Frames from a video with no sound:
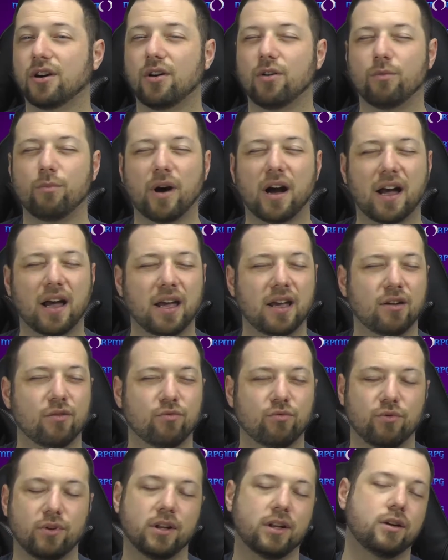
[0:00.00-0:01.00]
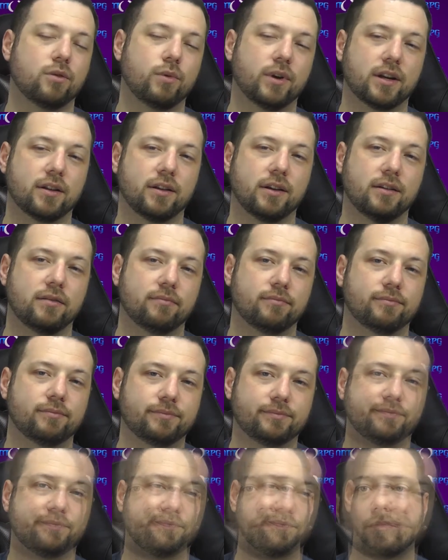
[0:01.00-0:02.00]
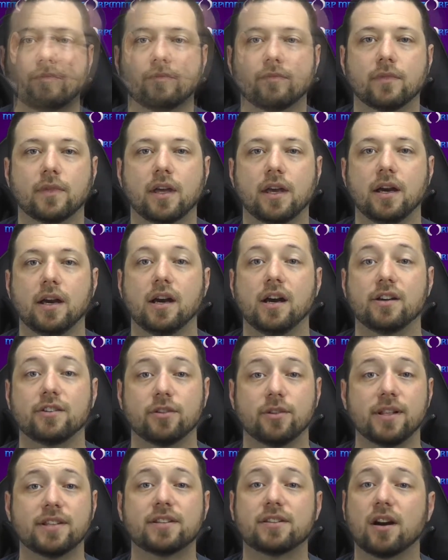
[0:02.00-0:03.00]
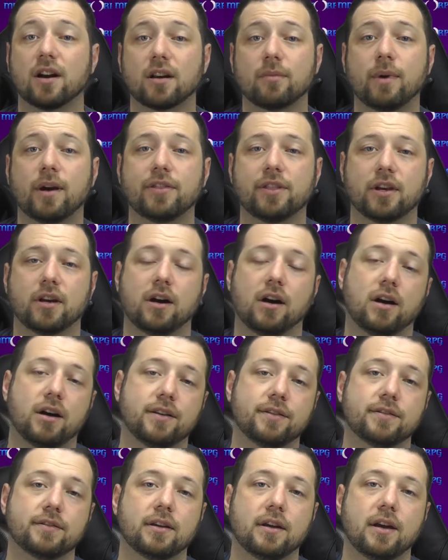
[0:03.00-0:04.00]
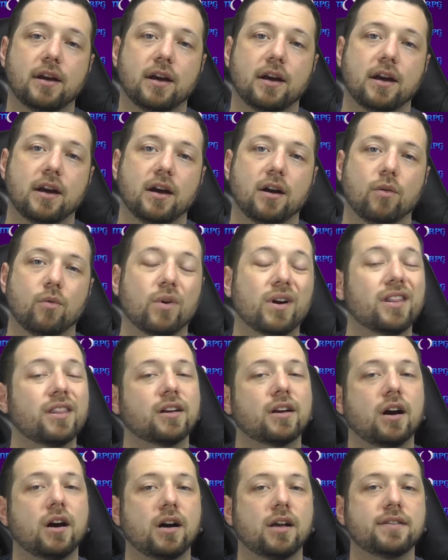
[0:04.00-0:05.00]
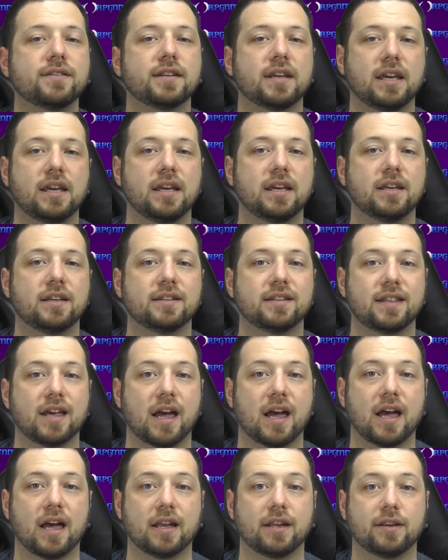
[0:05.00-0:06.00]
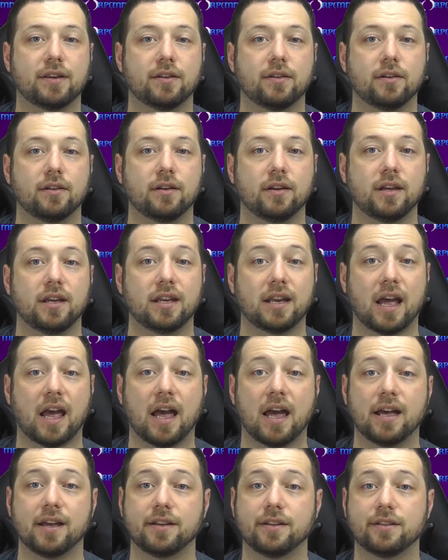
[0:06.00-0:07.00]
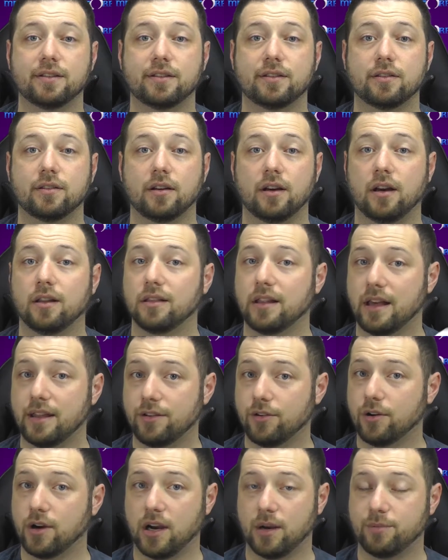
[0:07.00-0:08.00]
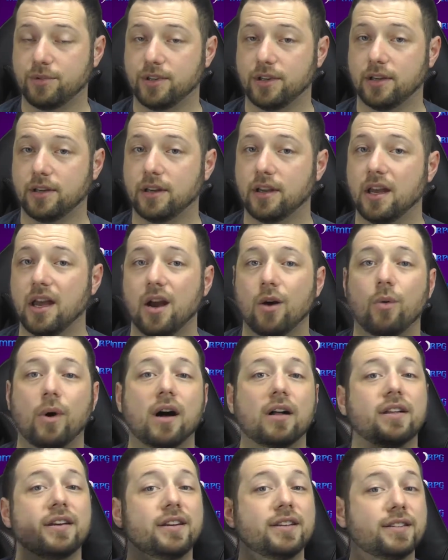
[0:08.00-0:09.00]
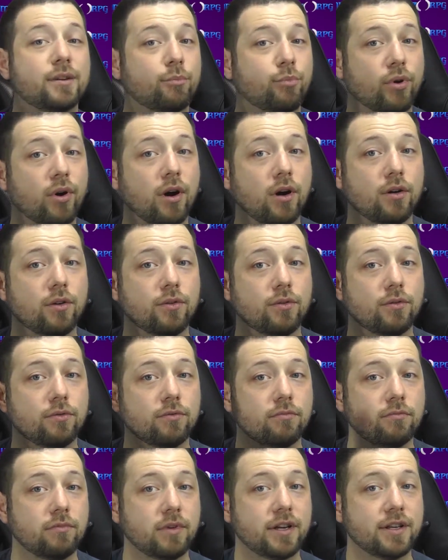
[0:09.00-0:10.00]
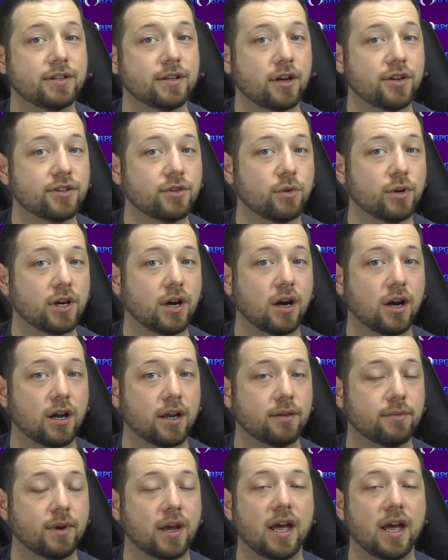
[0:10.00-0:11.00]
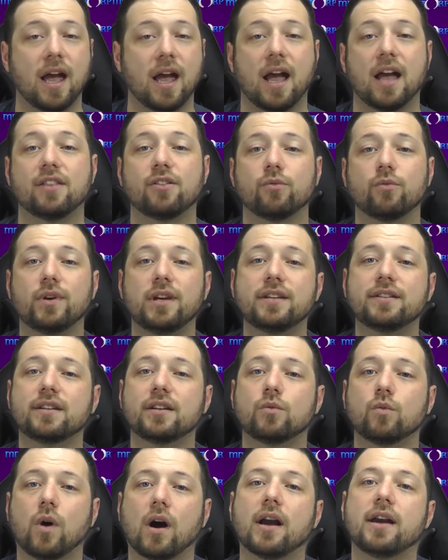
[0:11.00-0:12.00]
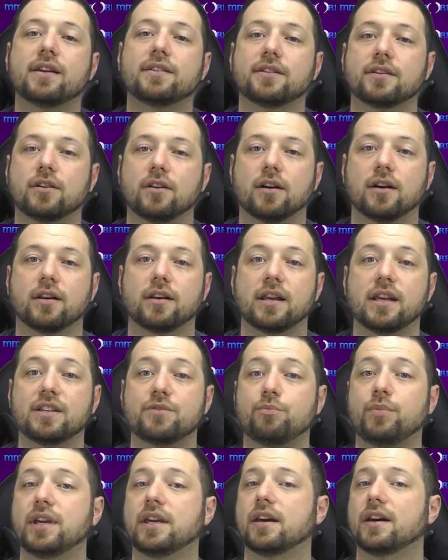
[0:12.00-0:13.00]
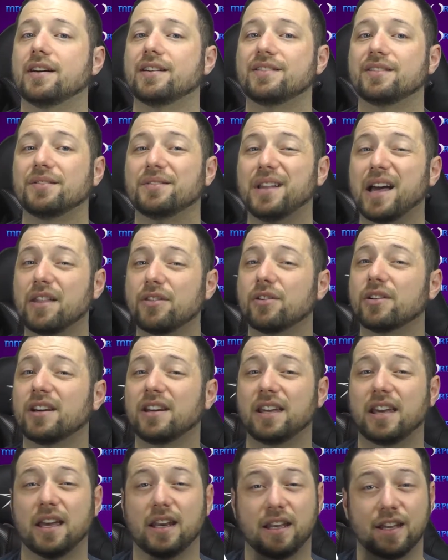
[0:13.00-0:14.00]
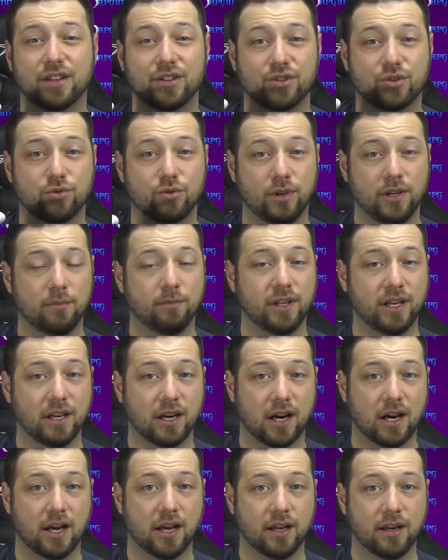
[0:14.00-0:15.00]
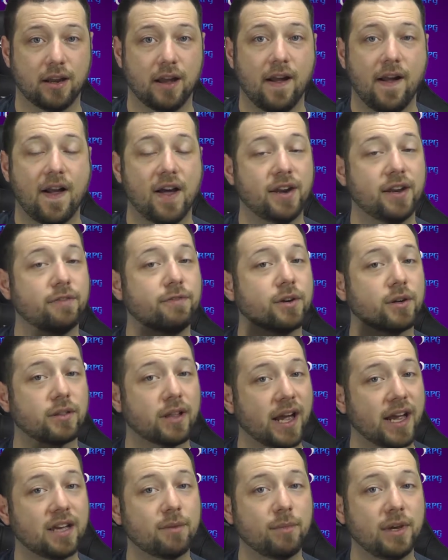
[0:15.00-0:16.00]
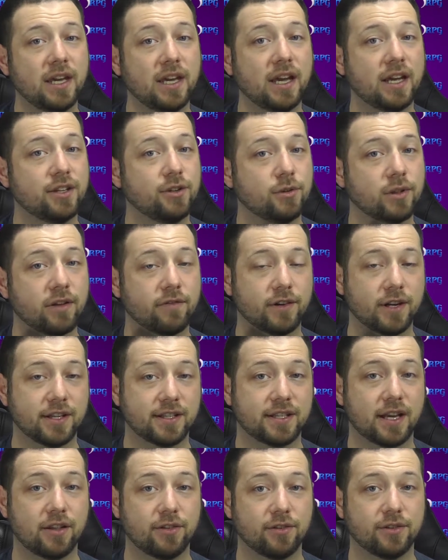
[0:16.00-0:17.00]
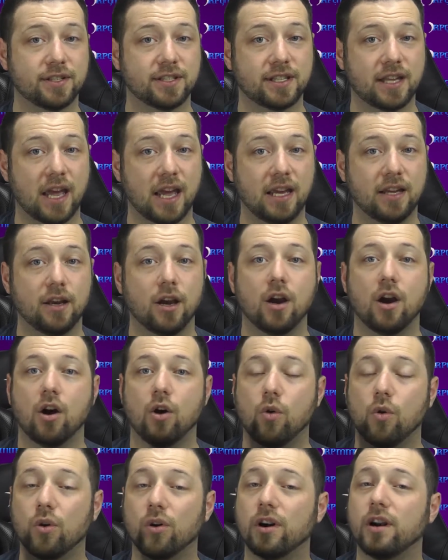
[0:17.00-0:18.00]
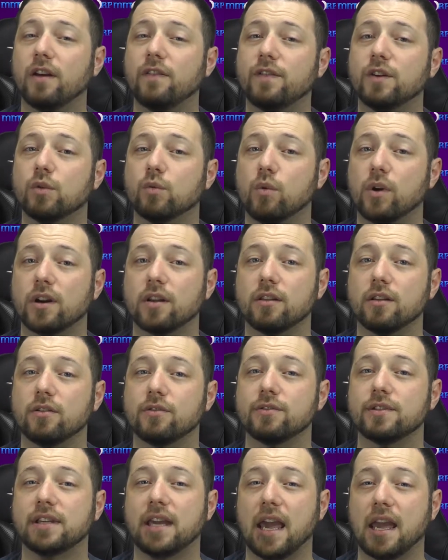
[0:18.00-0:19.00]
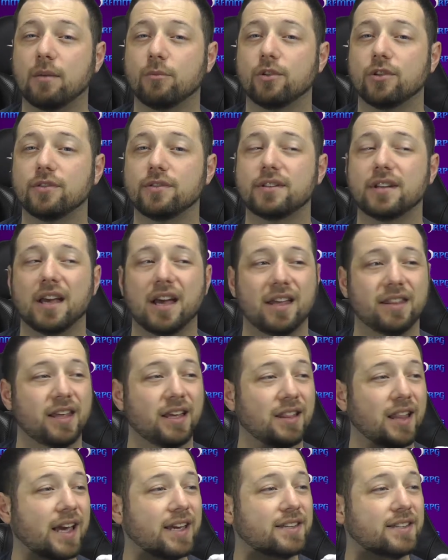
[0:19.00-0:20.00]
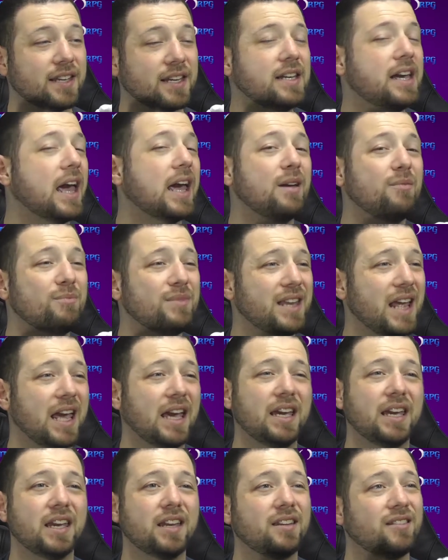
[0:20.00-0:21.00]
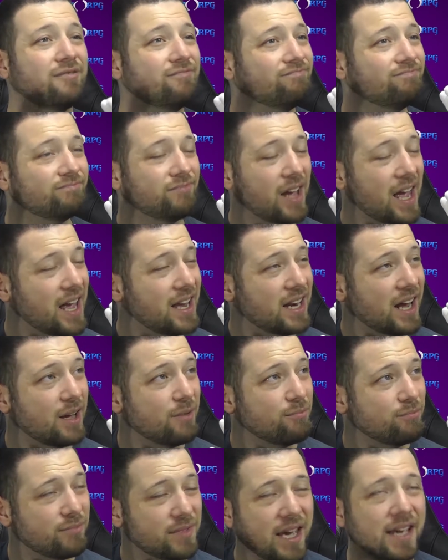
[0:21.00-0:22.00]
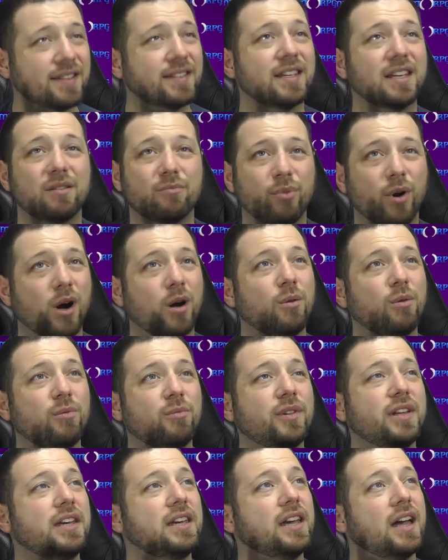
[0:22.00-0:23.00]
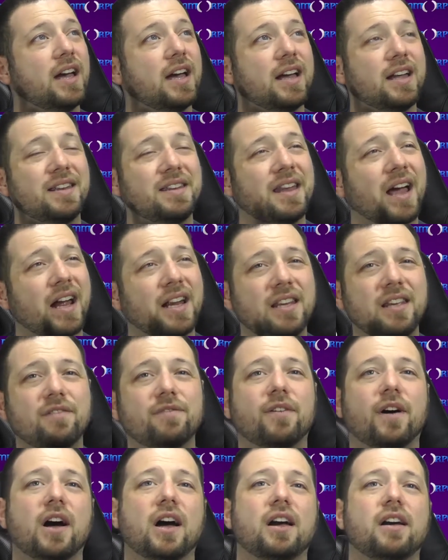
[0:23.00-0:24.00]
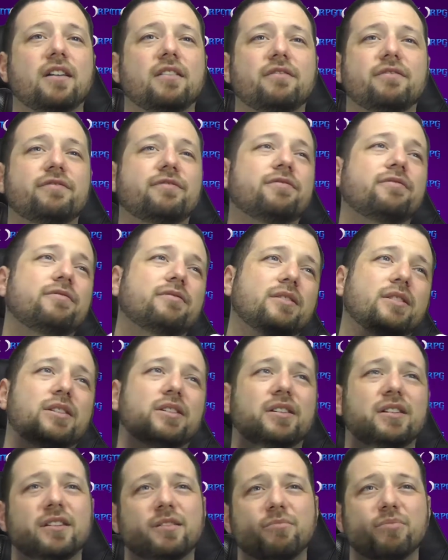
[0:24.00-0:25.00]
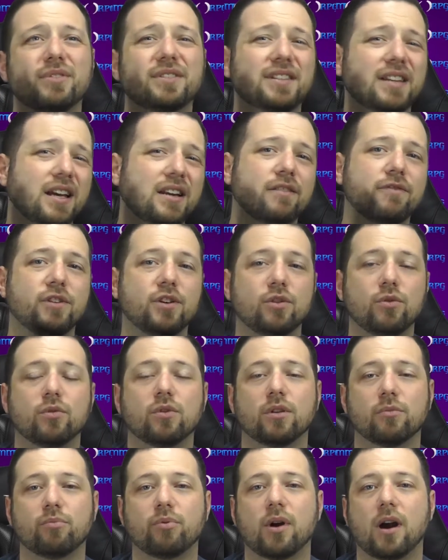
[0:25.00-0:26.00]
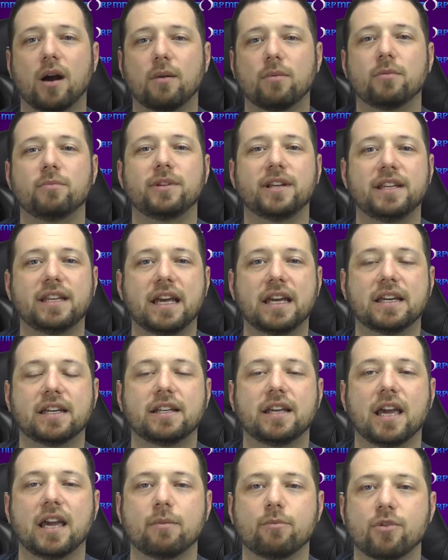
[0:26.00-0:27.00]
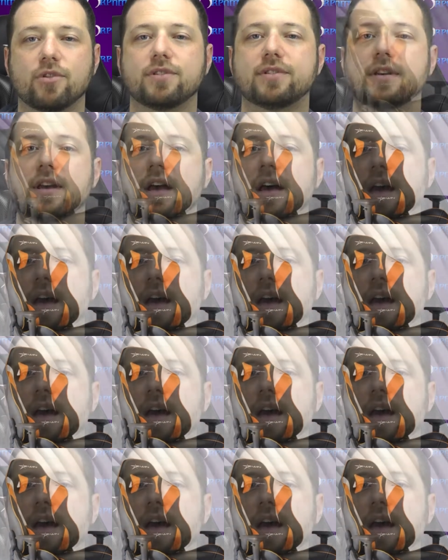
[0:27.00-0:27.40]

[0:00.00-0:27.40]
go by really quickly. So let's talk about the cons. One of the cons is that it has a leather option. While it is a pro, it is also a con. And the reason why it's a con is because leather can get extremely hot. And if you're like me and you live in a southern state, or if you're one of those gamers that likes to game naked, and I'm guessing probably 95% of you are probably naked gamers,